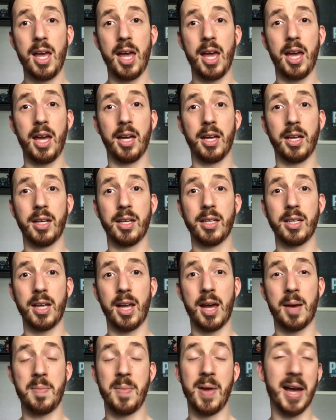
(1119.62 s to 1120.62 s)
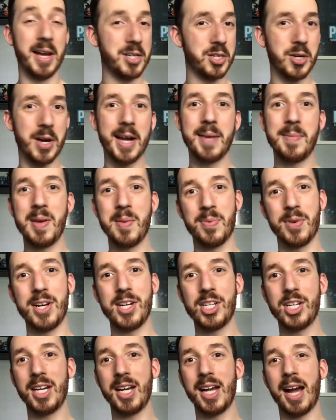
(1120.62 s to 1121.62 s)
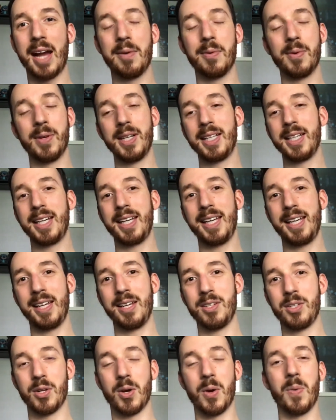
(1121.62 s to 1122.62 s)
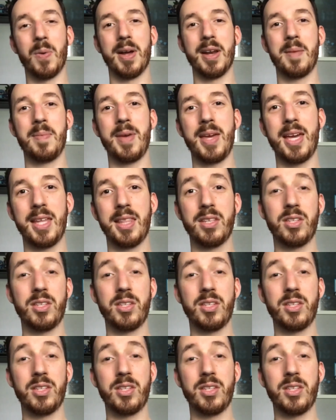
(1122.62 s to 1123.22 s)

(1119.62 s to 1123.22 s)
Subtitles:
And I'm not trying to be preachy. I really don't want to be.